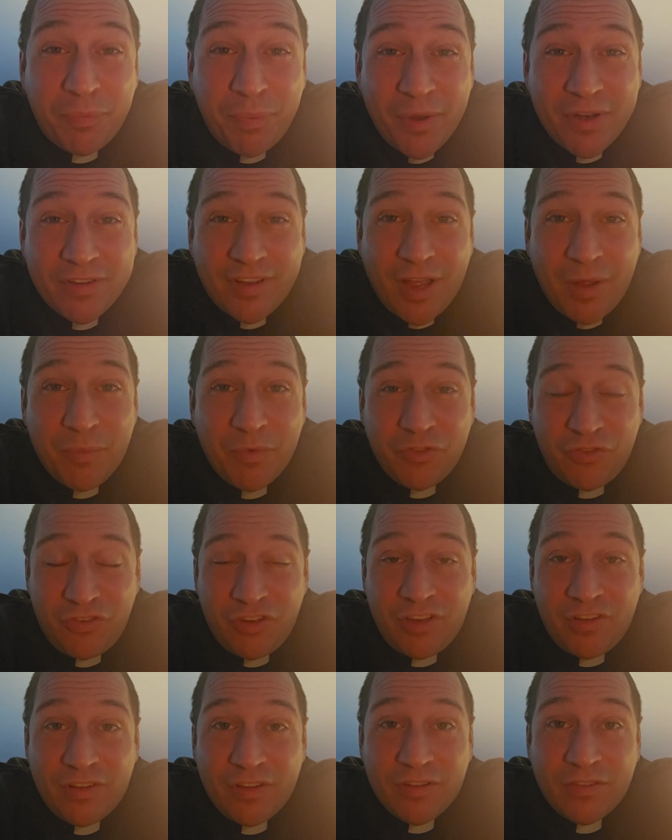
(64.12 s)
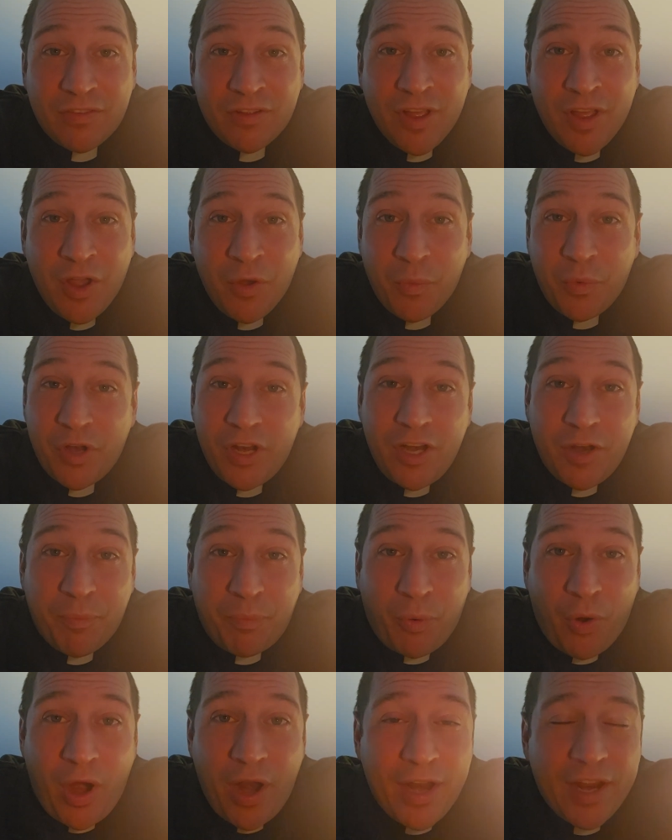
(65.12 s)
spend time with Jesus, we need to
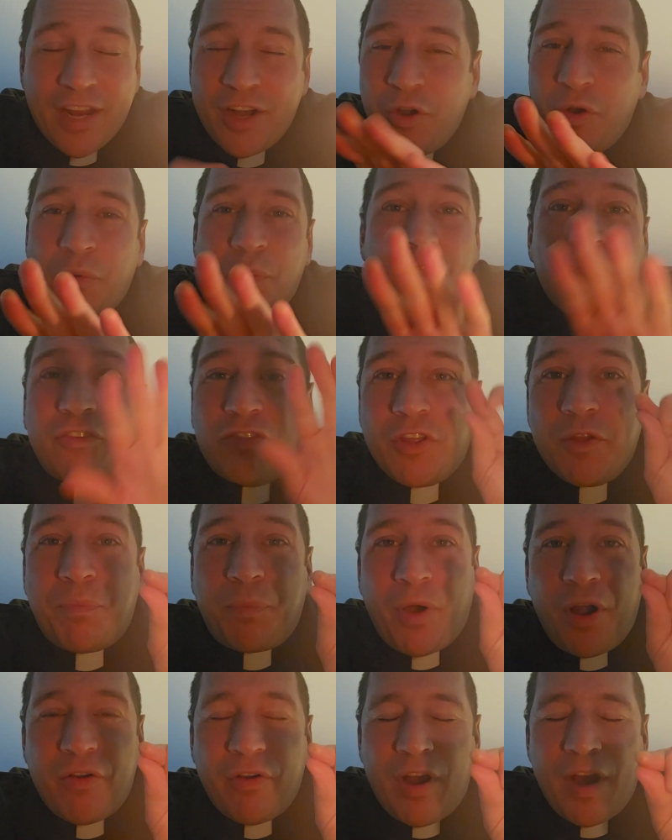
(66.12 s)
pray. You know, we'll actually pray